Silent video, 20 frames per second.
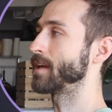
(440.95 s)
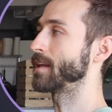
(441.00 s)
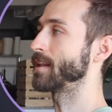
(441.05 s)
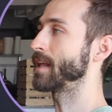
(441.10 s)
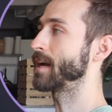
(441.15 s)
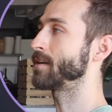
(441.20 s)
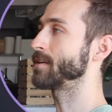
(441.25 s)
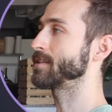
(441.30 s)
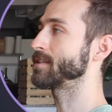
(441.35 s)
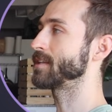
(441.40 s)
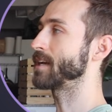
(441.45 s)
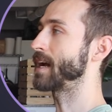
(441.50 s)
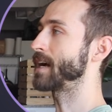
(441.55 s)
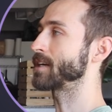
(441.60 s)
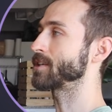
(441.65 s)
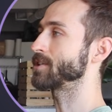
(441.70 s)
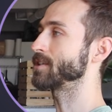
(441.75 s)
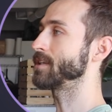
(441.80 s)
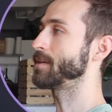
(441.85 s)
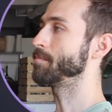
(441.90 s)
They allow us to
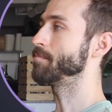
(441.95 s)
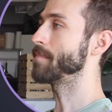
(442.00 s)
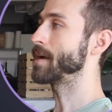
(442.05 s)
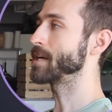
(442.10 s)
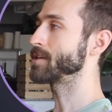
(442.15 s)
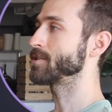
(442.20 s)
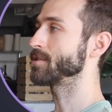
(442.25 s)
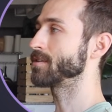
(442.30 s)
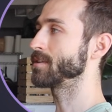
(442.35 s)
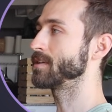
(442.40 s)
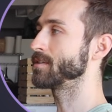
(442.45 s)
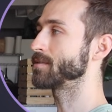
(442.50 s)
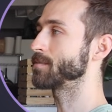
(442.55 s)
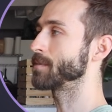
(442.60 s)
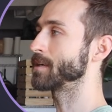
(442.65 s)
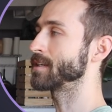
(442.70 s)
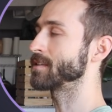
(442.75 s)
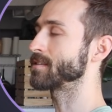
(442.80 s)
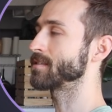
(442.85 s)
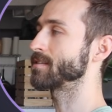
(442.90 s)
actually measure these
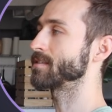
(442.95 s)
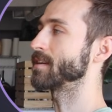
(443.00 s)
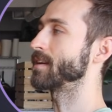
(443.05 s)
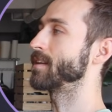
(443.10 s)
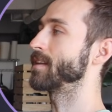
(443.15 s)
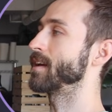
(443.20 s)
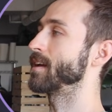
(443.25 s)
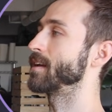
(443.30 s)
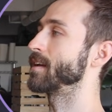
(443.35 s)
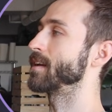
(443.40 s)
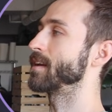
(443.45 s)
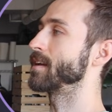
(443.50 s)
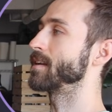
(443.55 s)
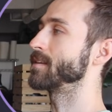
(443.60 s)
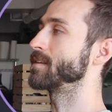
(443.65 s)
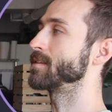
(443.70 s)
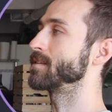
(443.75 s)
risks and then